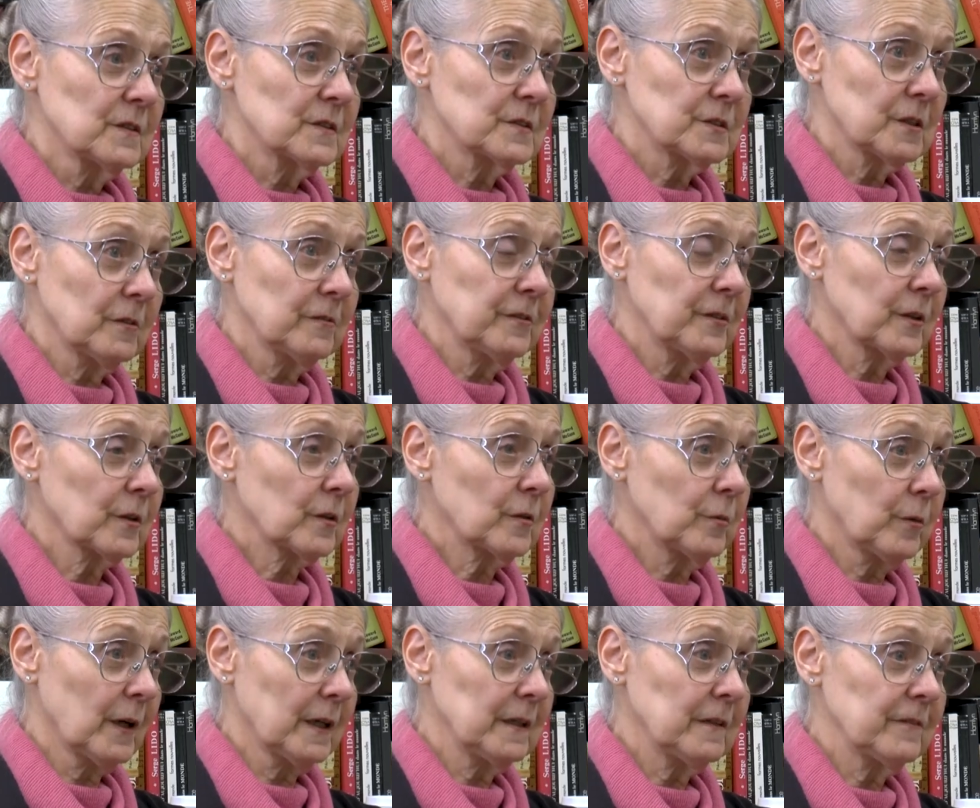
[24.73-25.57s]
So for
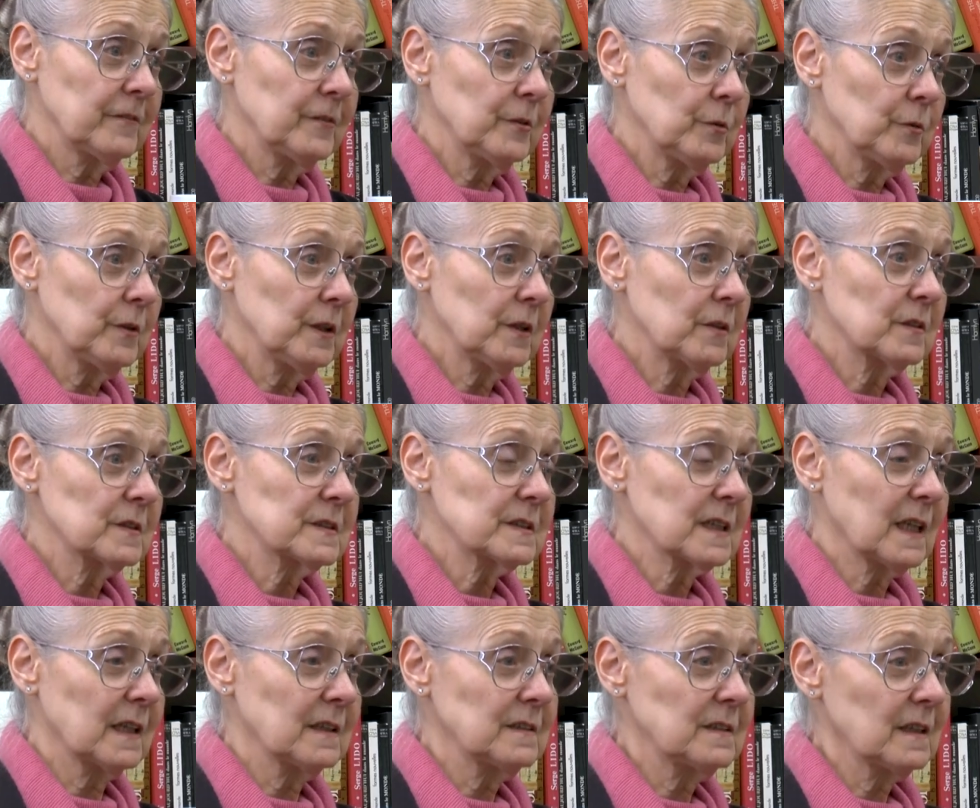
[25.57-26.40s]
quite a few
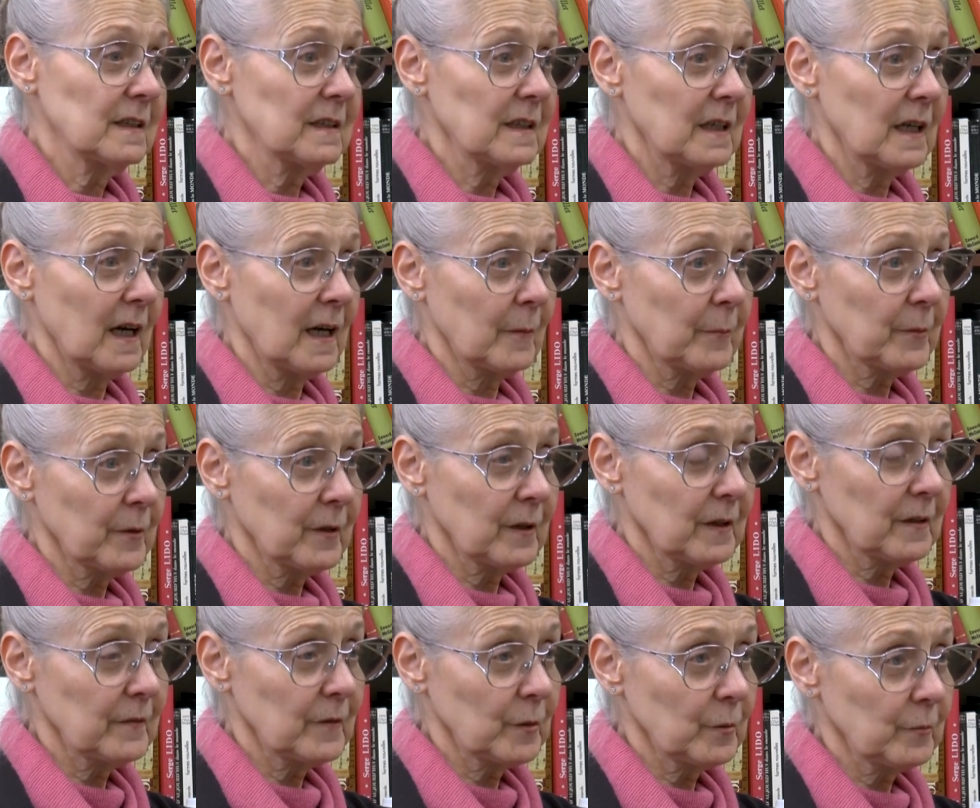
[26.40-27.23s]
years, I did the
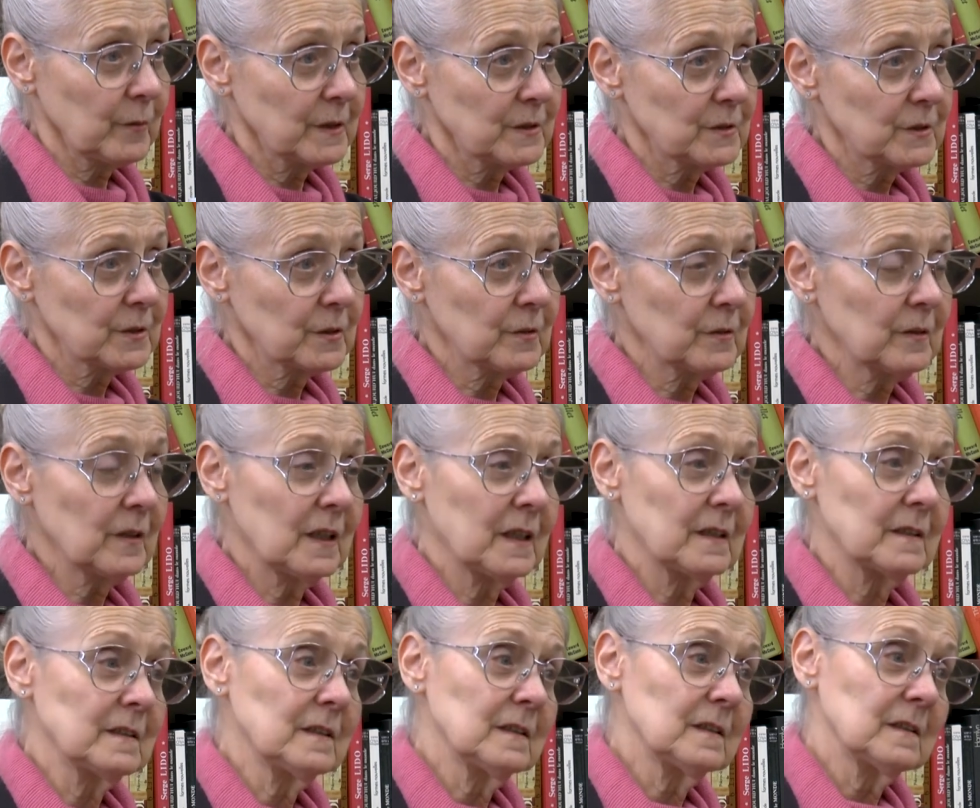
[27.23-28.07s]
opera in the winter,
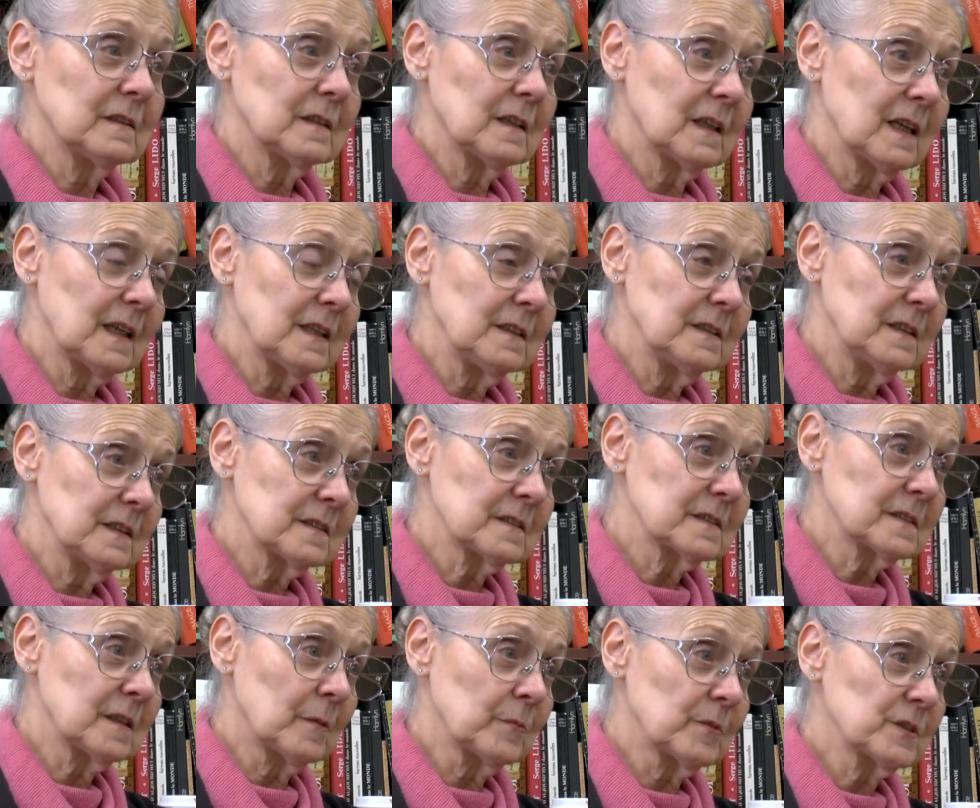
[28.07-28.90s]
and I
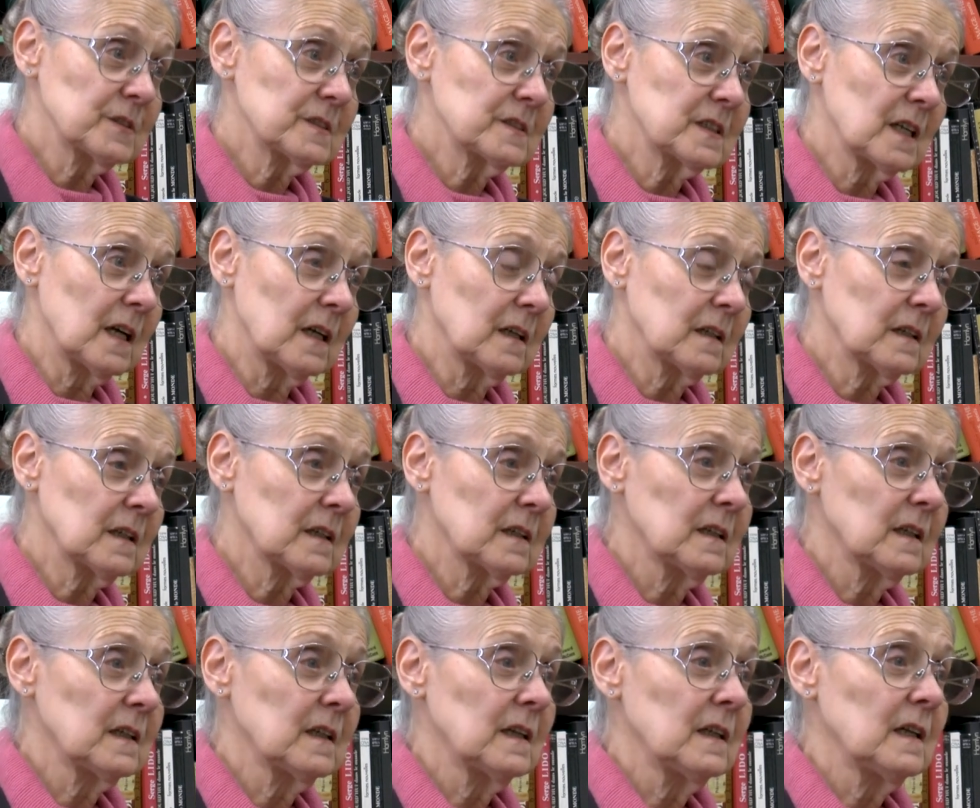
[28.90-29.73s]
did summer stock,
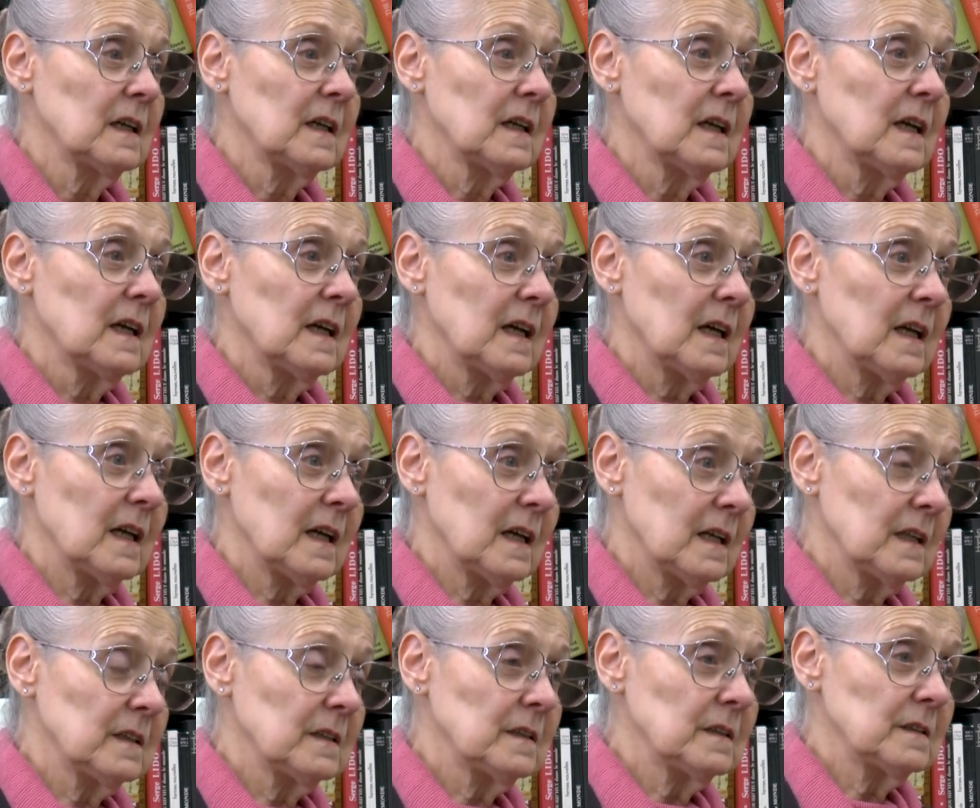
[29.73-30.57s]

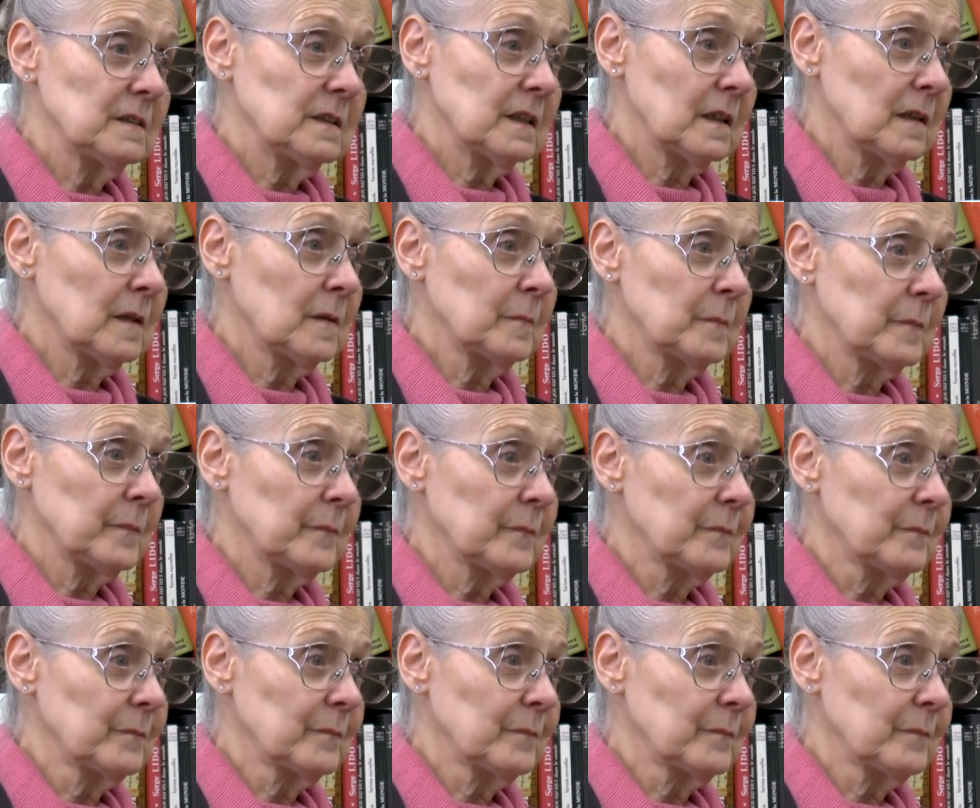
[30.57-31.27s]
and um,